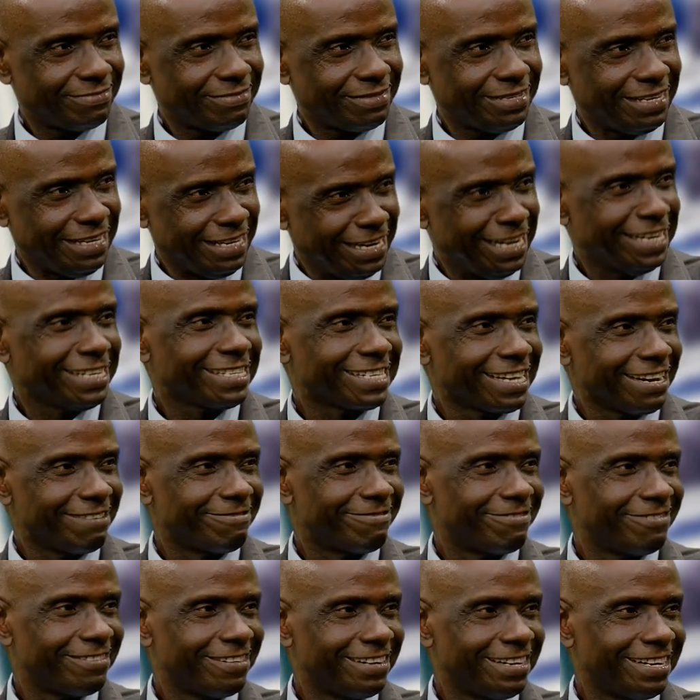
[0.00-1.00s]
in itself
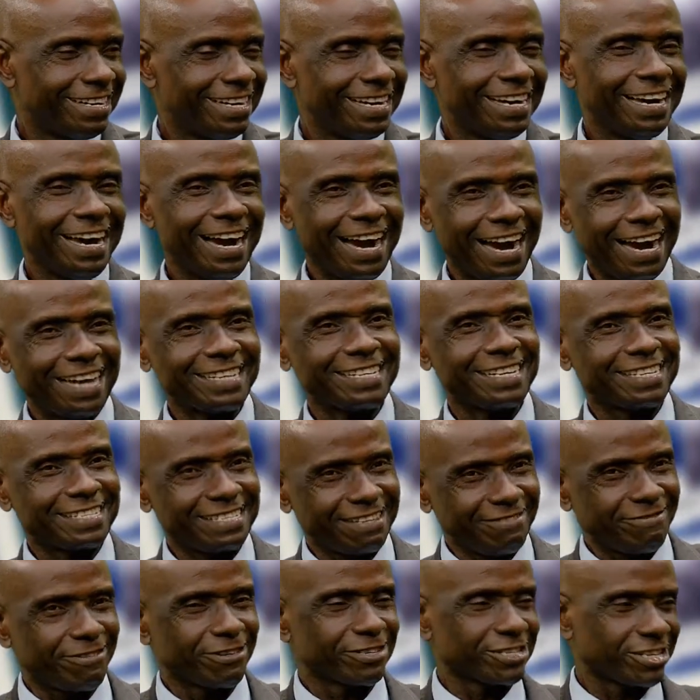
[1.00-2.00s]
has a
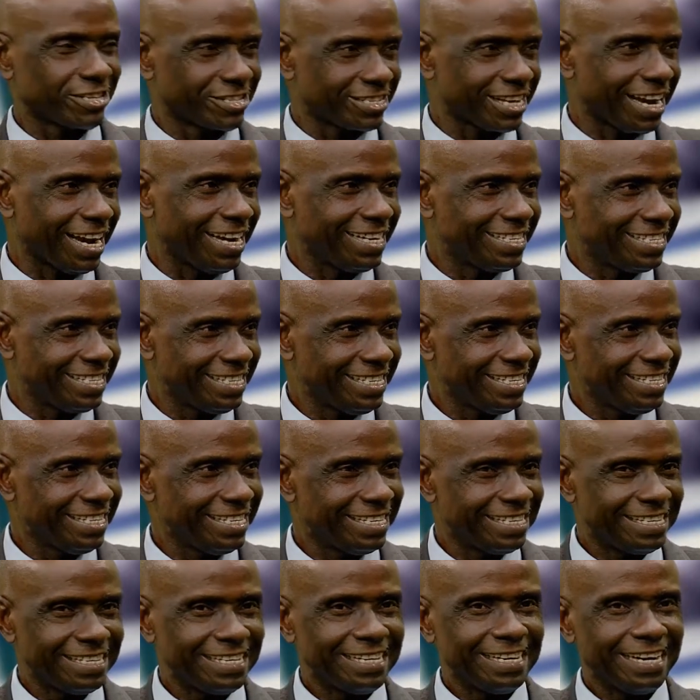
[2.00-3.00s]
civil society
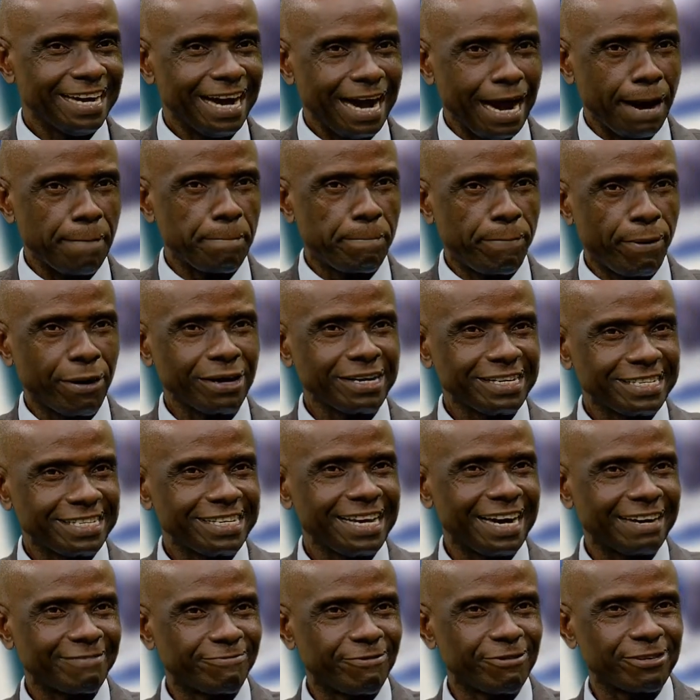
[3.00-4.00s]
and policy
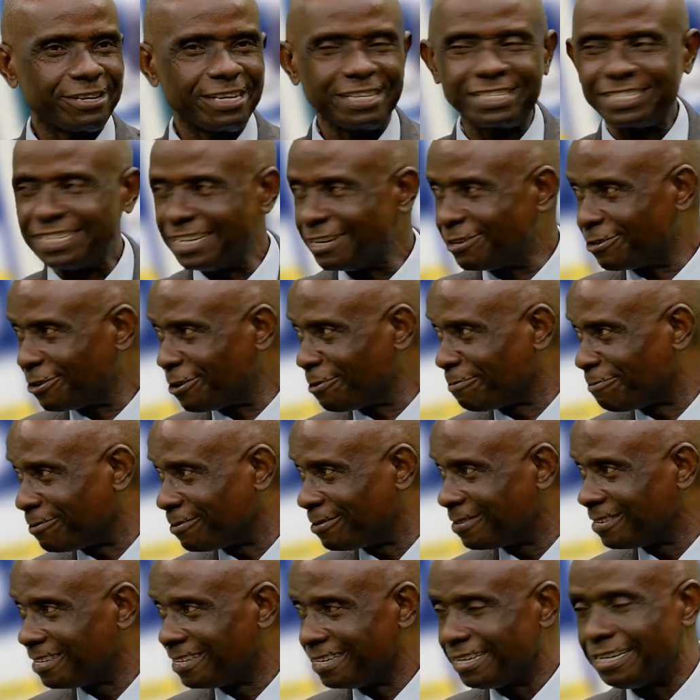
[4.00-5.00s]
advocacy group
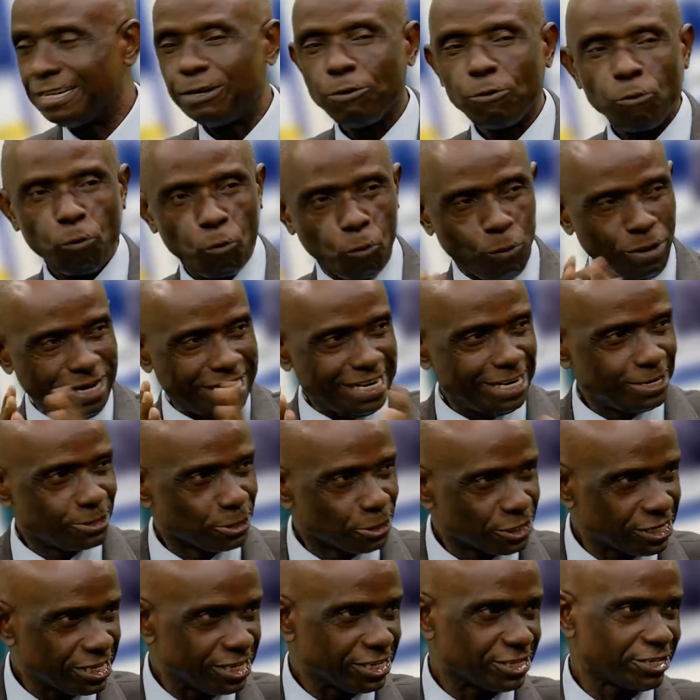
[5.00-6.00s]
within
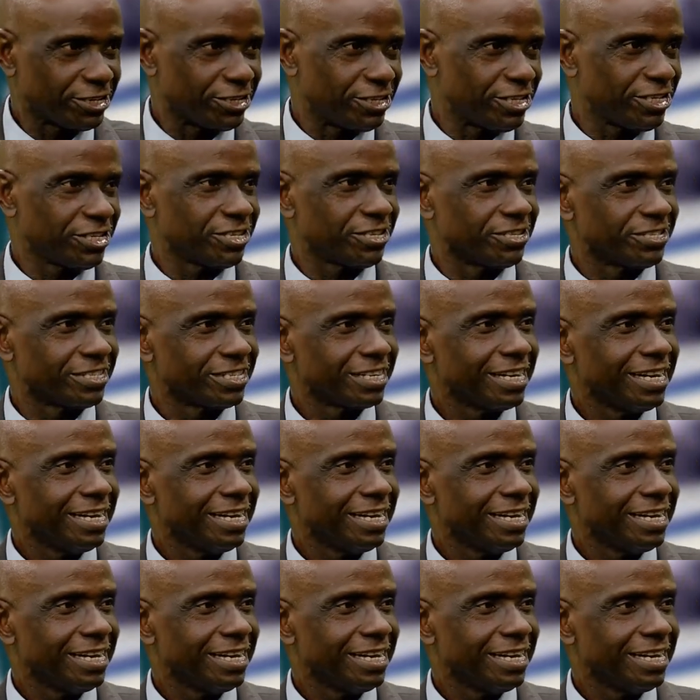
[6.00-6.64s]
those institutions.